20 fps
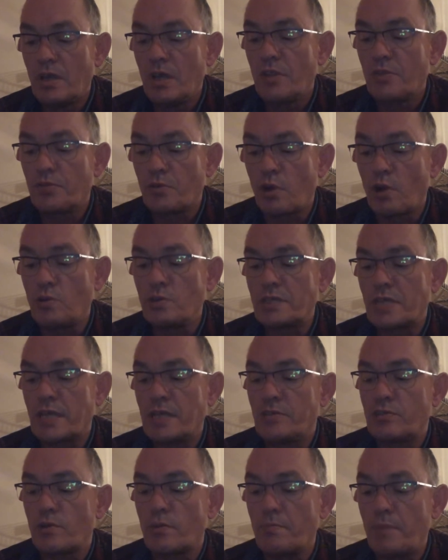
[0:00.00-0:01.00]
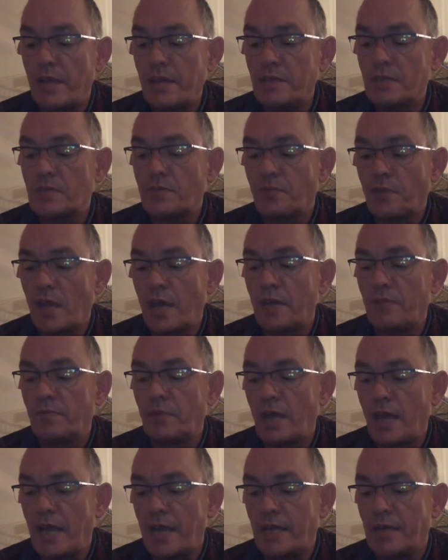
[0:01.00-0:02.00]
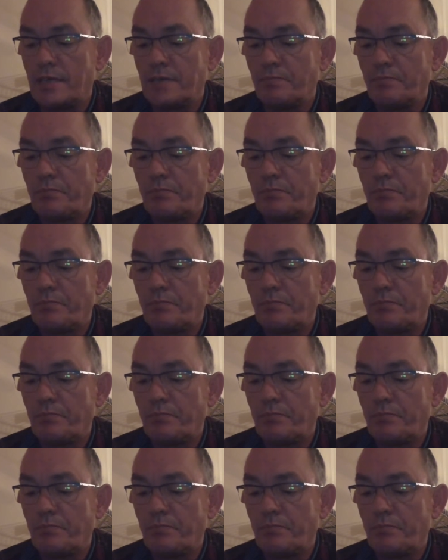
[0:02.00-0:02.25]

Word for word: throws a tremendous flood of light